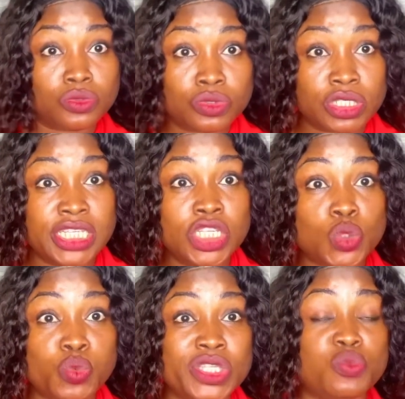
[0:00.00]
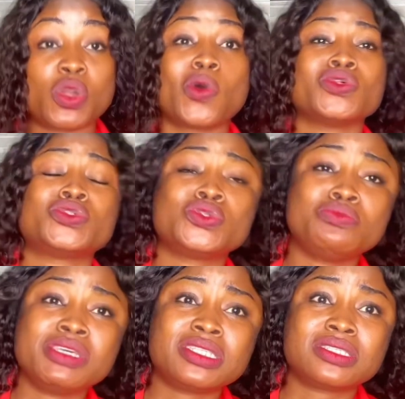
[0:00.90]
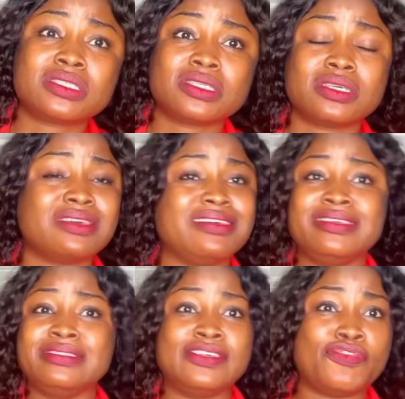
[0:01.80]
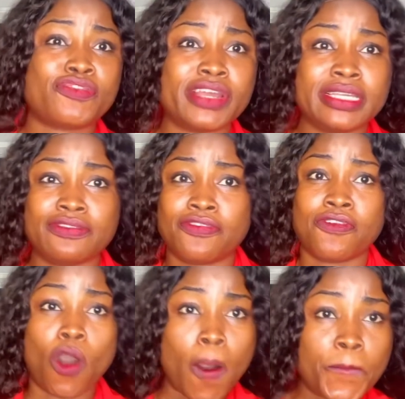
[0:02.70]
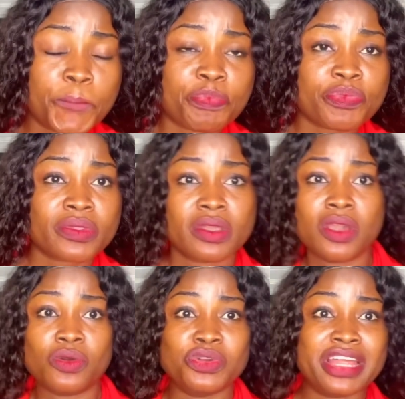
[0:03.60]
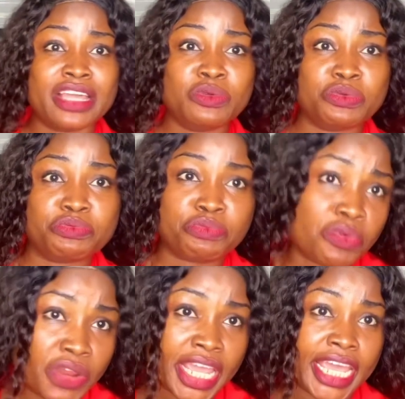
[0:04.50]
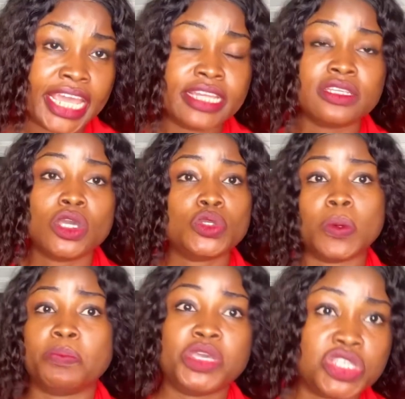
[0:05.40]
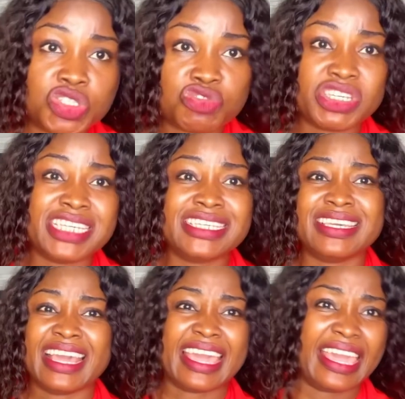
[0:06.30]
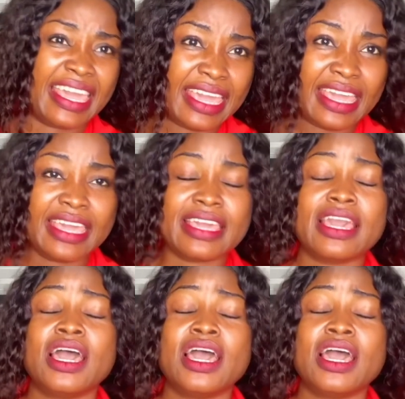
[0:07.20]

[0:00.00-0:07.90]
You see this wheat, we consume it in different form, whether bread, pastry, cake,